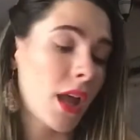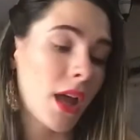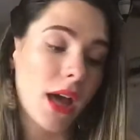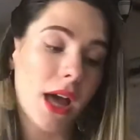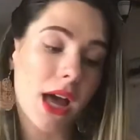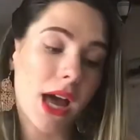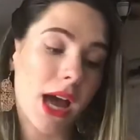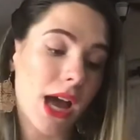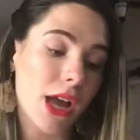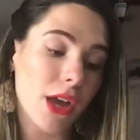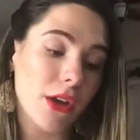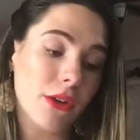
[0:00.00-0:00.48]

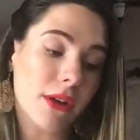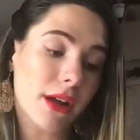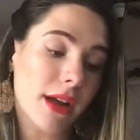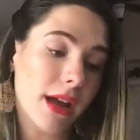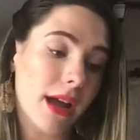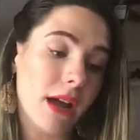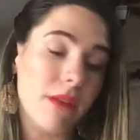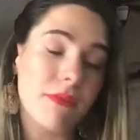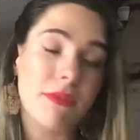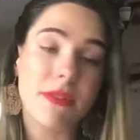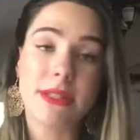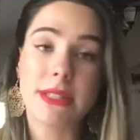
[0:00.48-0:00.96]
I do not
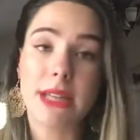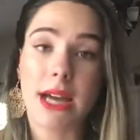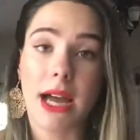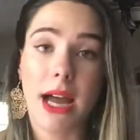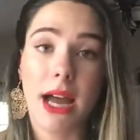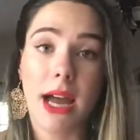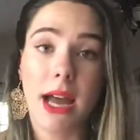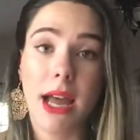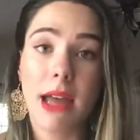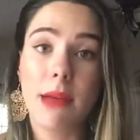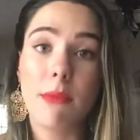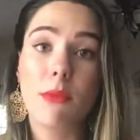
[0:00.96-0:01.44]
have the
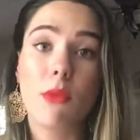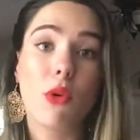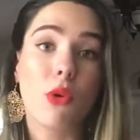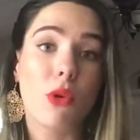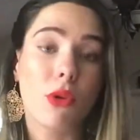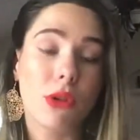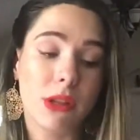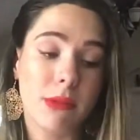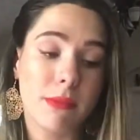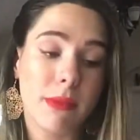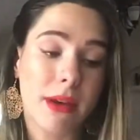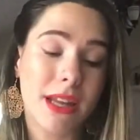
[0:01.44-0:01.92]
time or
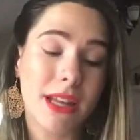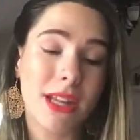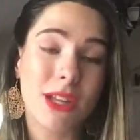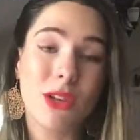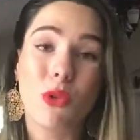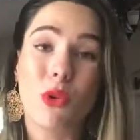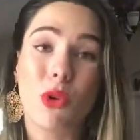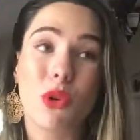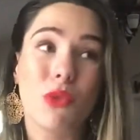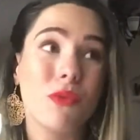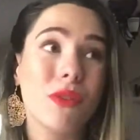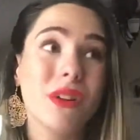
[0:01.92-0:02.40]
the money
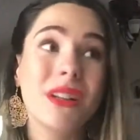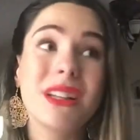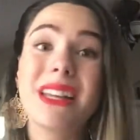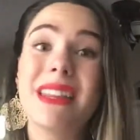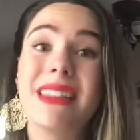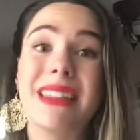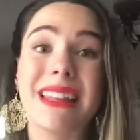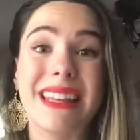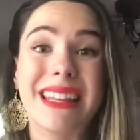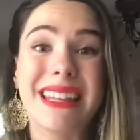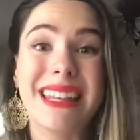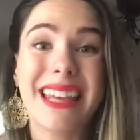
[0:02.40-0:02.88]
or really
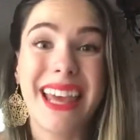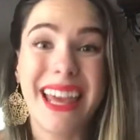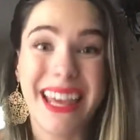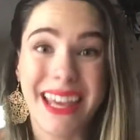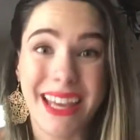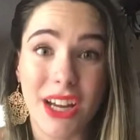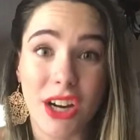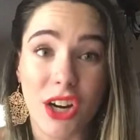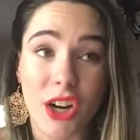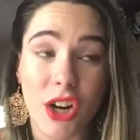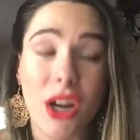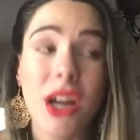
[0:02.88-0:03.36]
the
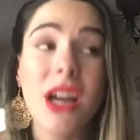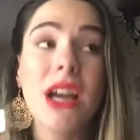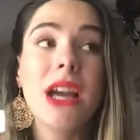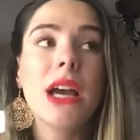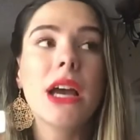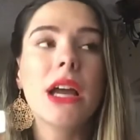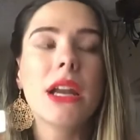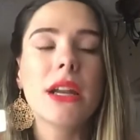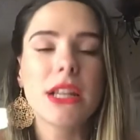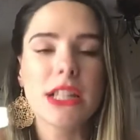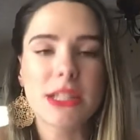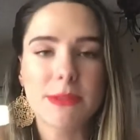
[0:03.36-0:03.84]
care
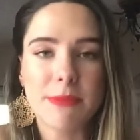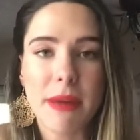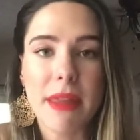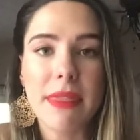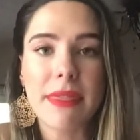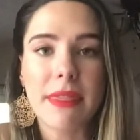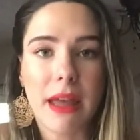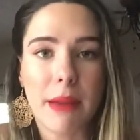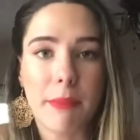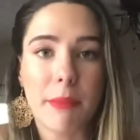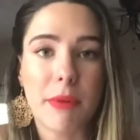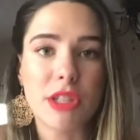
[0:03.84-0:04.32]
to spend
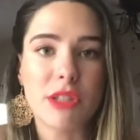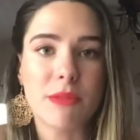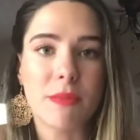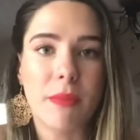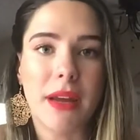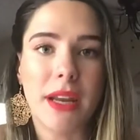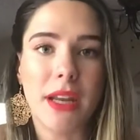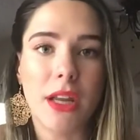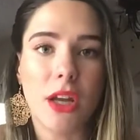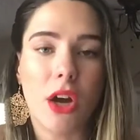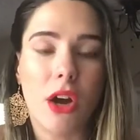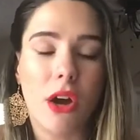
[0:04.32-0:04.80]
that much
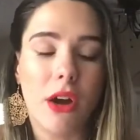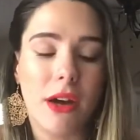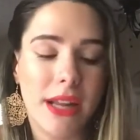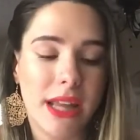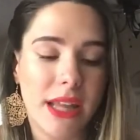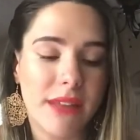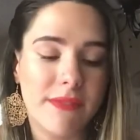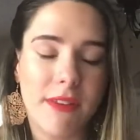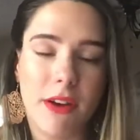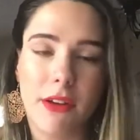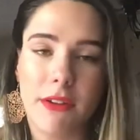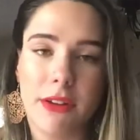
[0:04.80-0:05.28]
money on
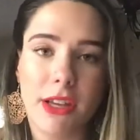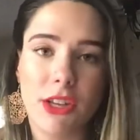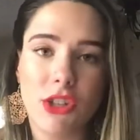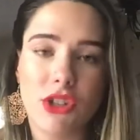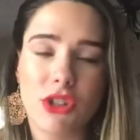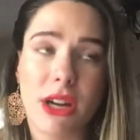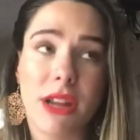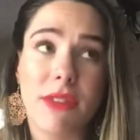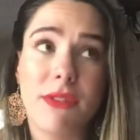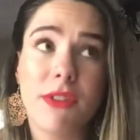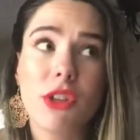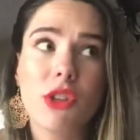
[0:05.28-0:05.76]
a foundation.
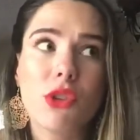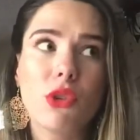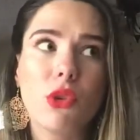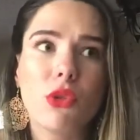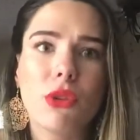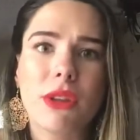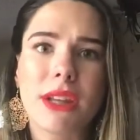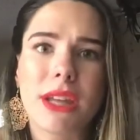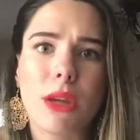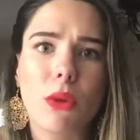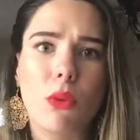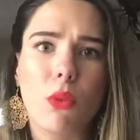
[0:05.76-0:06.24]
I think you
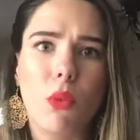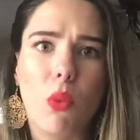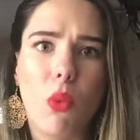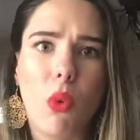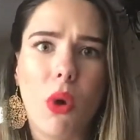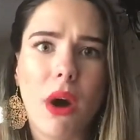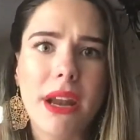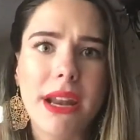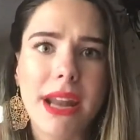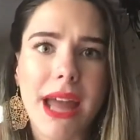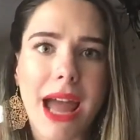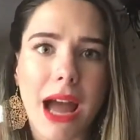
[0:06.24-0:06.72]
only get
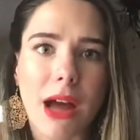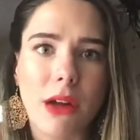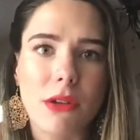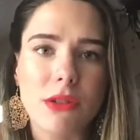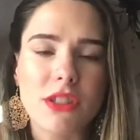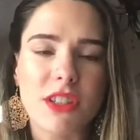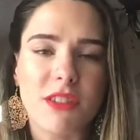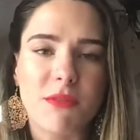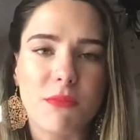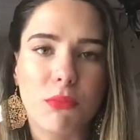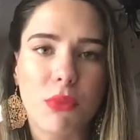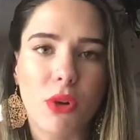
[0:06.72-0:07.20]
1 ounce
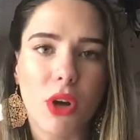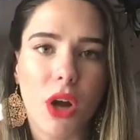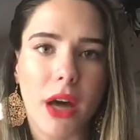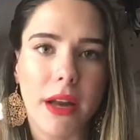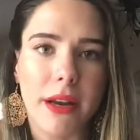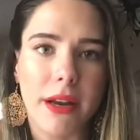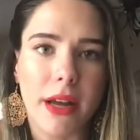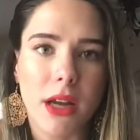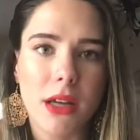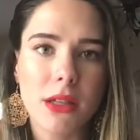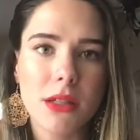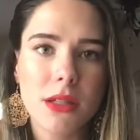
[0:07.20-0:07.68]
of
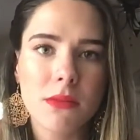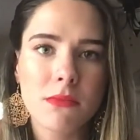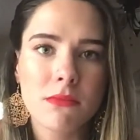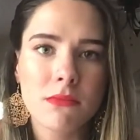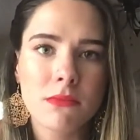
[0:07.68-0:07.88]
product.